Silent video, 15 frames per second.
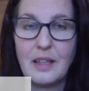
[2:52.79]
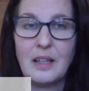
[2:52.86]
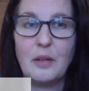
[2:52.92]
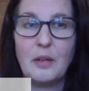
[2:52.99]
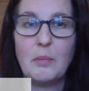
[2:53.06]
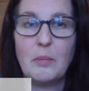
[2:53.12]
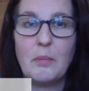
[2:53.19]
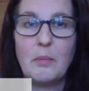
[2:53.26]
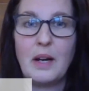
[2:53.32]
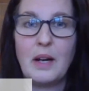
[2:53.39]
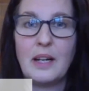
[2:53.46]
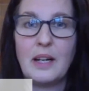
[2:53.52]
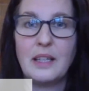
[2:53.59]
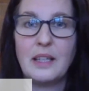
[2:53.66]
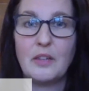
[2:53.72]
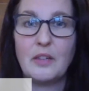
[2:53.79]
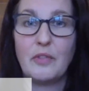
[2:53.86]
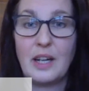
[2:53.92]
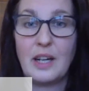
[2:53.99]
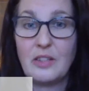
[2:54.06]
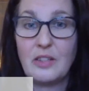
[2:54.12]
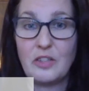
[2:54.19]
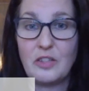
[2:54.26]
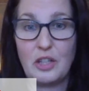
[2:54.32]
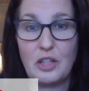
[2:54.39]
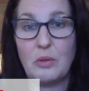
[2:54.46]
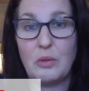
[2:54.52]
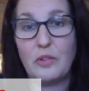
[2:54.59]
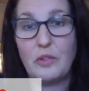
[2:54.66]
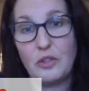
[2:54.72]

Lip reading: My advice to you,